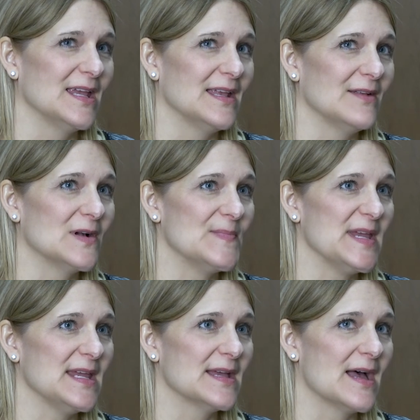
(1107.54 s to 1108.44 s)
it will
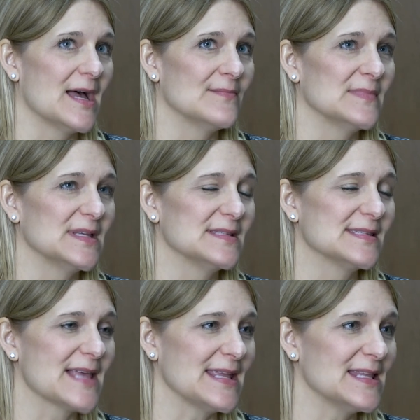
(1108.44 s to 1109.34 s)
be um,
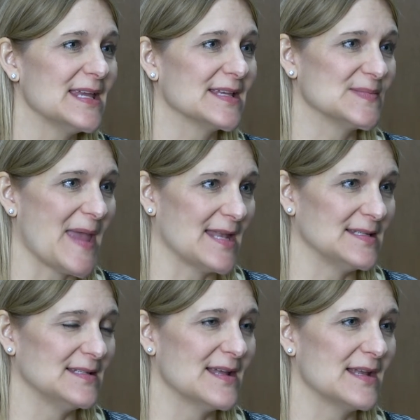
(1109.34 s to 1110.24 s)
slightly
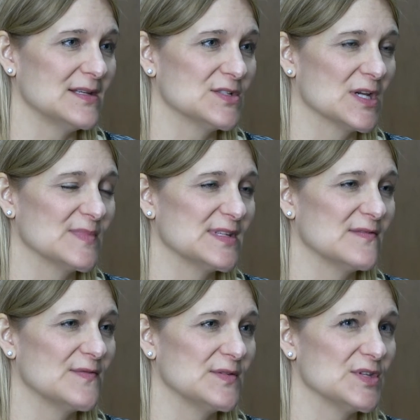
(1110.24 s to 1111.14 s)
expanded, not in terms
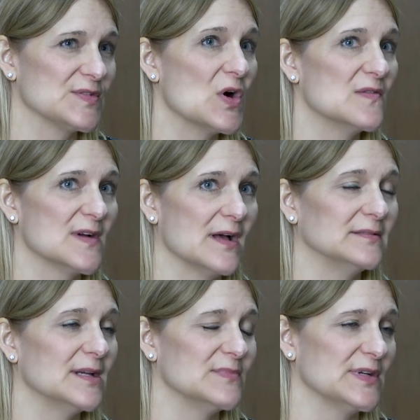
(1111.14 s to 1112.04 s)
of just overall
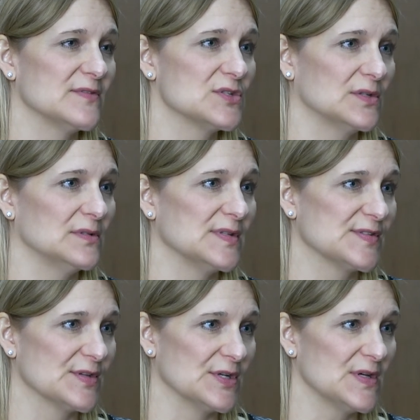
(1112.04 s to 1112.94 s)
number of children
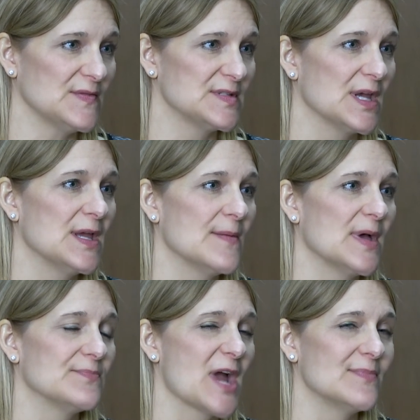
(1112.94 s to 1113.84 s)
served,
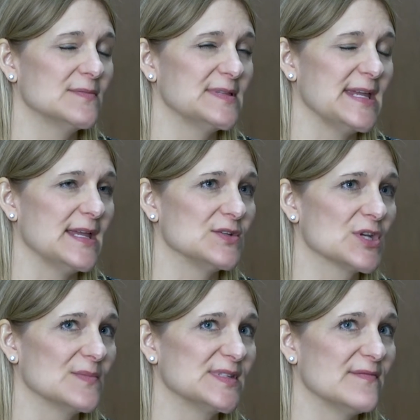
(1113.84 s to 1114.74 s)
but probably in
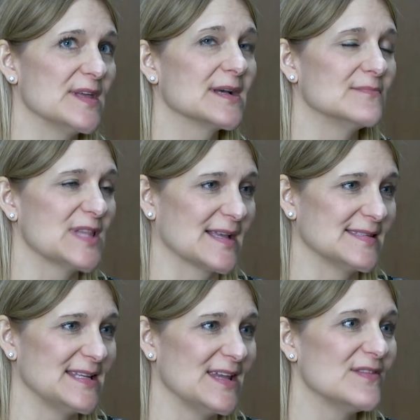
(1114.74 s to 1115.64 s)
terms of the
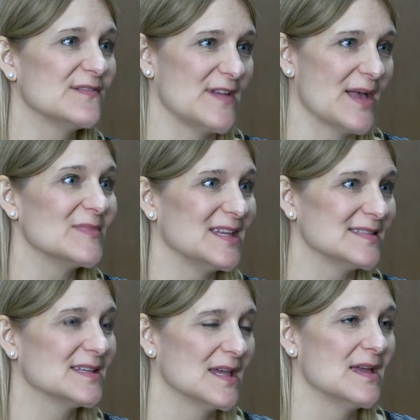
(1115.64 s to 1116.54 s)
complexity of the
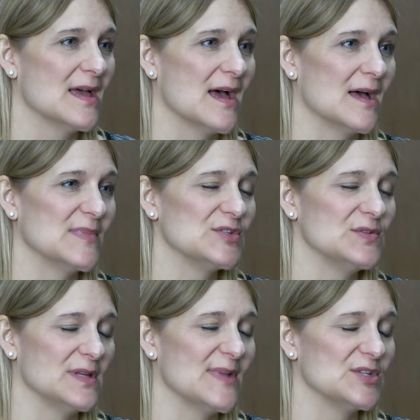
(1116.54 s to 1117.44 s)
families. Um, as
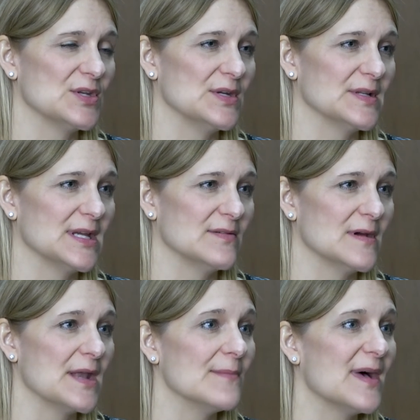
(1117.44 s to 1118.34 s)
Julie mentioned earlier, we're
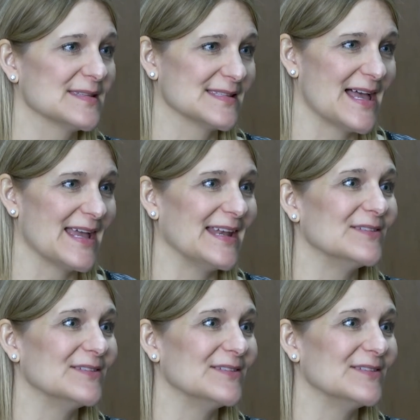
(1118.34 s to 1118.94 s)
on a bus line